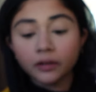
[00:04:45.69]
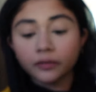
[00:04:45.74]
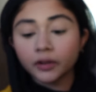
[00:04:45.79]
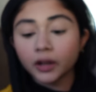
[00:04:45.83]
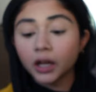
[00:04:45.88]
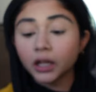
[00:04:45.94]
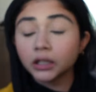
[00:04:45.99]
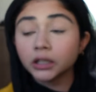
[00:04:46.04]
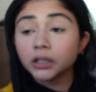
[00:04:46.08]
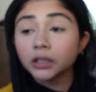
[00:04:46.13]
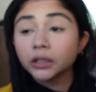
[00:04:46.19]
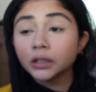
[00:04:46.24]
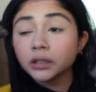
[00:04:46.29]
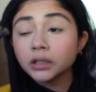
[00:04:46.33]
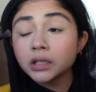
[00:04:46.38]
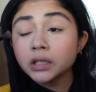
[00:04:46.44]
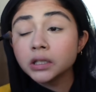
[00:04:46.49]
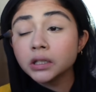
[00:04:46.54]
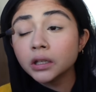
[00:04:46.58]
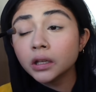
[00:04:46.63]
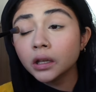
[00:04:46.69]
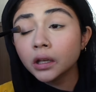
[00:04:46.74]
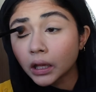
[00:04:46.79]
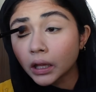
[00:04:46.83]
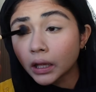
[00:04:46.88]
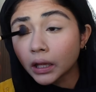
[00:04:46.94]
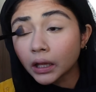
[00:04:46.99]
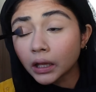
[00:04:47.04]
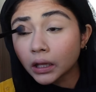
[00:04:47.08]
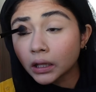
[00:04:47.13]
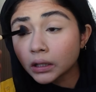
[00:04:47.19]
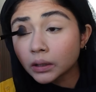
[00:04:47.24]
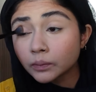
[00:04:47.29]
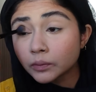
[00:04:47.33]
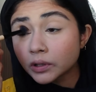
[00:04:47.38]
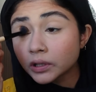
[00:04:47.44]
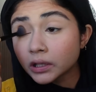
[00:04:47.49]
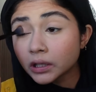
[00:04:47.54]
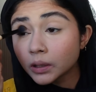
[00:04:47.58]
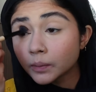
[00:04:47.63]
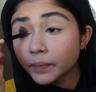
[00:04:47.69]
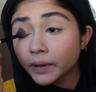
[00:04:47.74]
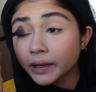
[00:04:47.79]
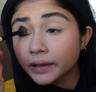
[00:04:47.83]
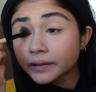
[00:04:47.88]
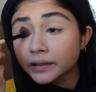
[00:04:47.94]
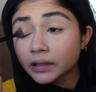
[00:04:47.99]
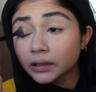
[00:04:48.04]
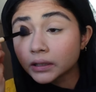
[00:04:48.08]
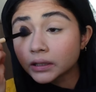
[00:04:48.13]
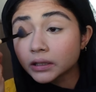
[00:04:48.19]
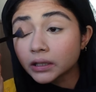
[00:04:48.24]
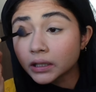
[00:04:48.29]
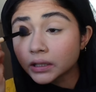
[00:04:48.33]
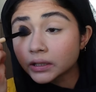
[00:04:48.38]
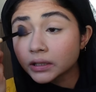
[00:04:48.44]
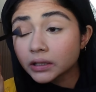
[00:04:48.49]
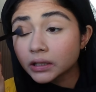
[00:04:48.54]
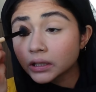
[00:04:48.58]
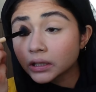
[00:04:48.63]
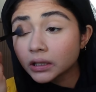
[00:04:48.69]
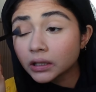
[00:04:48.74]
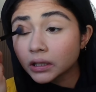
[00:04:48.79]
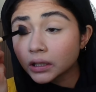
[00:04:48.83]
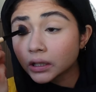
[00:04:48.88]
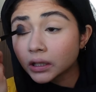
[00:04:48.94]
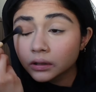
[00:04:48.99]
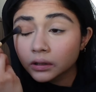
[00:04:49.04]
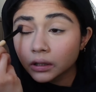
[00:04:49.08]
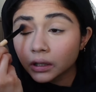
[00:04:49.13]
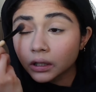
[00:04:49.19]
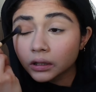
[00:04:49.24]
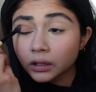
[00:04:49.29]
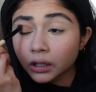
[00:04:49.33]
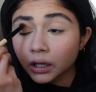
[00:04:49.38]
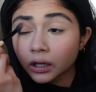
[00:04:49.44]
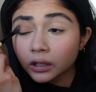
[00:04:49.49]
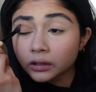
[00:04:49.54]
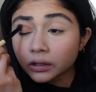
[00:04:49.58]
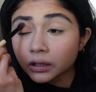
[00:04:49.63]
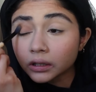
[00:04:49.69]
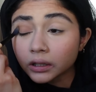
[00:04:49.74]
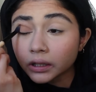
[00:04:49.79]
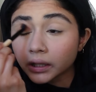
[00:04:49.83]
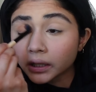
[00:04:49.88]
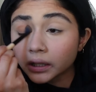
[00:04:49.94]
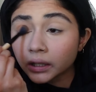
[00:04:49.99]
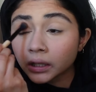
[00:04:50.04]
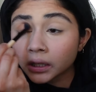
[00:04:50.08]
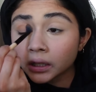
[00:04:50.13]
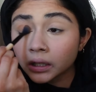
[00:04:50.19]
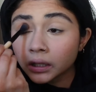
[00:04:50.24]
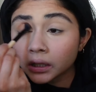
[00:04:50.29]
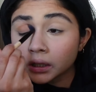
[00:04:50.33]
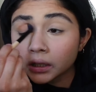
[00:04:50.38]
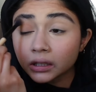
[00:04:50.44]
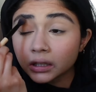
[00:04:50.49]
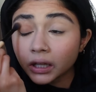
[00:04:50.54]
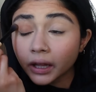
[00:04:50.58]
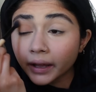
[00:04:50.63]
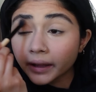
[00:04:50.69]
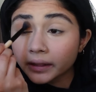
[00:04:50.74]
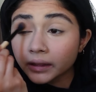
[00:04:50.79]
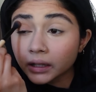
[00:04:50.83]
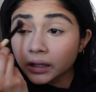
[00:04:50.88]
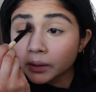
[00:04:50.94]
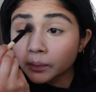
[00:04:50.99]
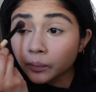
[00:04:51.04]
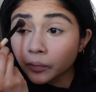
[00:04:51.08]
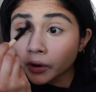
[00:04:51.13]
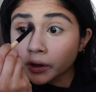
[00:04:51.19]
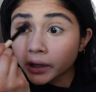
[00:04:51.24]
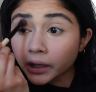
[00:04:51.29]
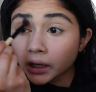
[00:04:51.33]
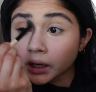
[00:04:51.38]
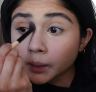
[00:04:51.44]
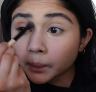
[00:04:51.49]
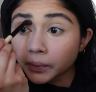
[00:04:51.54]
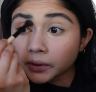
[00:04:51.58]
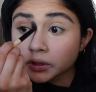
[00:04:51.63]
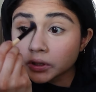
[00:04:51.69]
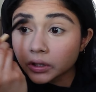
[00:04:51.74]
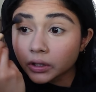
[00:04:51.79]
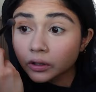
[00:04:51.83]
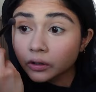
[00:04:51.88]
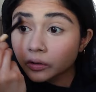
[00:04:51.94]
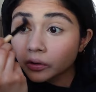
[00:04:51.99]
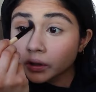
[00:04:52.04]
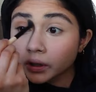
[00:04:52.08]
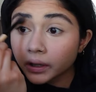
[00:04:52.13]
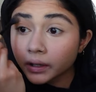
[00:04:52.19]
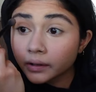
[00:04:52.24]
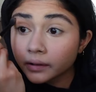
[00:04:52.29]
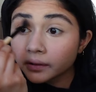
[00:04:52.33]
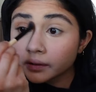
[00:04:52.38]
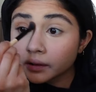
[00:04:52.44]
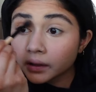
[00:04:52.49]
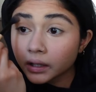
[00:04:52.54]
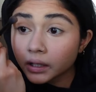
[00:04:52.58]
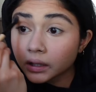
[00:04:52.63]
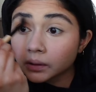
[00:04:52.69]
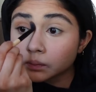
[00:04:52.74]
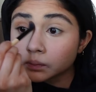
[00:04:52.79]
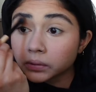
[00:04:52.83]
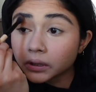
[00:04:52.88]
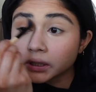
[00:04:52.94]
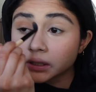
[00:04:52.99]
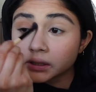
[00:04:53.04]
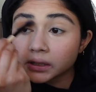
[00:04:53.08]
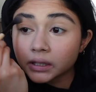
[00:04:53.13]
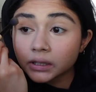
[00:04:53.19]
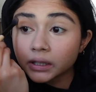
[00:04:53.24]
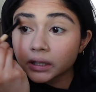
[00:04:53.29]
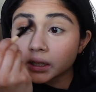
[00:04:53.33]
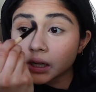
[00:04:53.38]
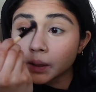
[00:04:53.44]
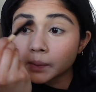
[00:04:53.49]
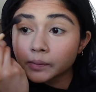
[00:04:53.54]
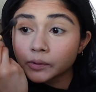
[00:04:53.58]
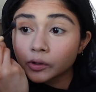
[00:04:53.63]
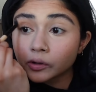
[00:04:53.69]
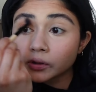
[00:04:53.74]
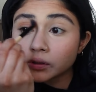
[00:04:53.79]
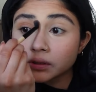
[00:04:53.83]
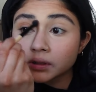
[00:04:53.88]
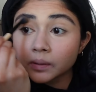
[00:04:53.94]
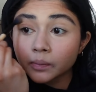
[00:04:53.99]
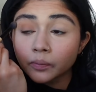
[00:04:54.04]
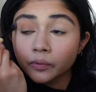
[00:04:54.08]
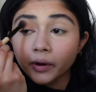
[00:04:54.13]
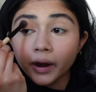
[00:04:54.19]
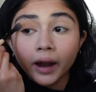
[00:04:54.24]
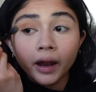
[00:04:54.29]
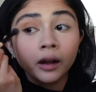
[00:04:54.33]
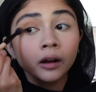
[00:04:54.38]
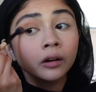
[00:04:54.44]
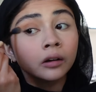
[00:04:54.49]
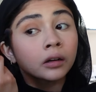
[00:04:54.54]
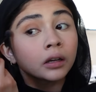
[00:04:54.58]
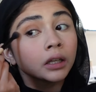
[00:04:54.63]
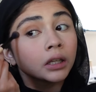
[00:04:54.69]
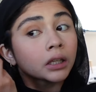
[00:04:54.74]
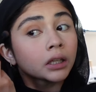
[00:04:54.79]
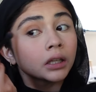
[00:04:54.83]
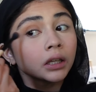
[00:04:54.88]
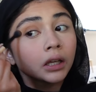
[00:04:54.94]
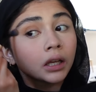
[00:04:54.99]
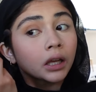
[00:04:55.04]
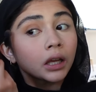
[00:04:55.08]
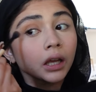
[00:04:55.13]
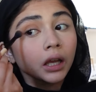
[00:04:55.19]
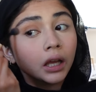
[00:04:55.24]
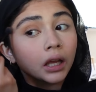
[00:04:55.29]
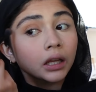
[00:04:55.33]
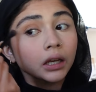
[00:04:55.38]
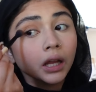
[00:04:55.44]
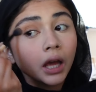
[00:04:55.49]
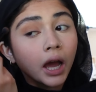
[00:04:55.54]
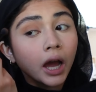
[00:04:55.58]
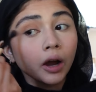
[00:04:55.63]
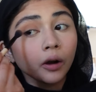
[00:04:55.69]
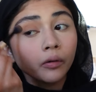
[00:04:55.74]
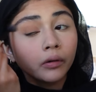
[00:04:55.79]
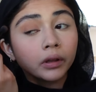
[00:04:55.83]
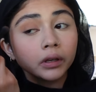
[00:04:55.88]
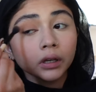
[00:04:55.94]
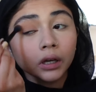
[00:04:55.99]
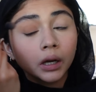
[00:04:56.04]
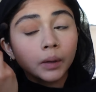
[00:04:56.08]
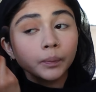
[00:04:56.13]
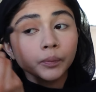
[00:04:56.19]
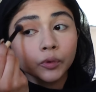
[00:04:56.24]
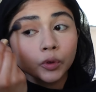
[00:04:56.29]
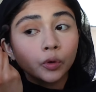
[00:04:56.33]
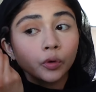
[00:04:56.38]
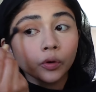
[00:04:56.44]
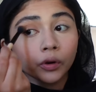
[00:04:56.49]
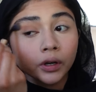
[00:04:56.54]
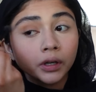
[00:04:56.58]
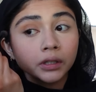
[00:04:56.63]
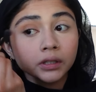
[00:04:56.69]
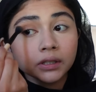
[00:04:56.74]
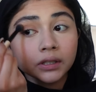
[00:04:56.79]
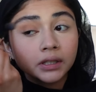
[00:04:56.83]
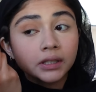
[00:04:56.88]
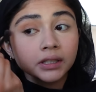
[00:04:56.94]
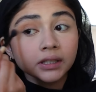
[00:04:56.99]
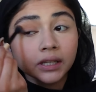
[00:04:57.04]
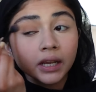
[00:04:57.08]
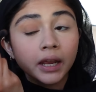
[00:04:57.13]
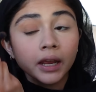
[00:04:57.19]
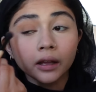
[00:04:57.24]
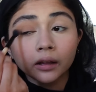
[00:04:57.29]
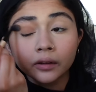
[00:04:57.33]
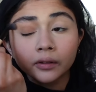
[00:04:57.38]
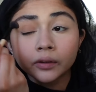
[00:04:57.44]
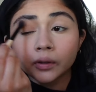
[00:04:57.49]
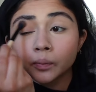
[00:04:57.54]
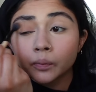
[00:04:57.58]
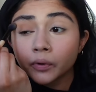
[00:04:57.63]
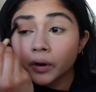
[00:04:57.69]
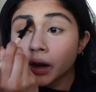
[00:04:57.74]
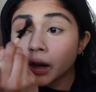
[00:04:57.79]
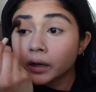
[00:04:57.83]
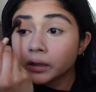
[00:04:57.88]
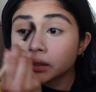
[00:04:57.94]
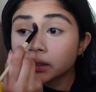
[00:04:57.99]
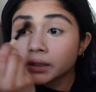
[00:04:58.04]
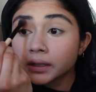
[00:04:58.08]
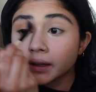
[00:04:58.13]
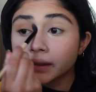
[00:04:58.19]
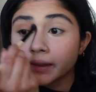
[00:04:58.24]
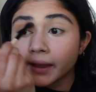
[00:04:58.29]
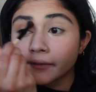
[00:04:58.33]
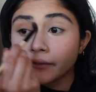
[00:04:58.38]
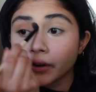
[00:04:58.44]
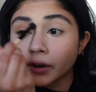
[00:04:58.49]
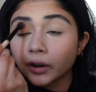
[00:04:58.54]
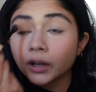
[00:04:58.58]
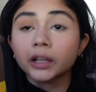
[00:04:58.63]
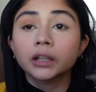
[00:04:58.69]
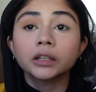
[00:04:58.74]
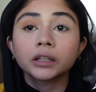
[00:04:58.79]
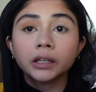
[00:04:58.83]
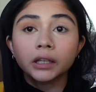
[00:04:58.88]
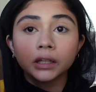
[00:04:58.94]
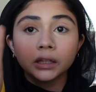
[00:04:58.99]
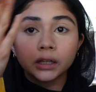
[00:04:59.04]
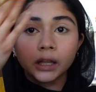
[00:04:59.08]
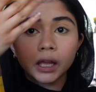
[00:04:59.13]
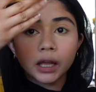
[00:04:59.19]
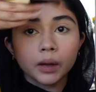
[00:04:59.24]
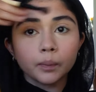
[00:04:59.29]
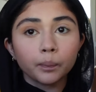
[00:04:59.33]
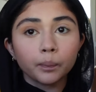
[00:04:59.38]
of colors and I'm just gonna basically dust it along the lid, lightly bring it up into the crease and blend it like up towards the brow and out and up towards the tail of the brow to get that very clean like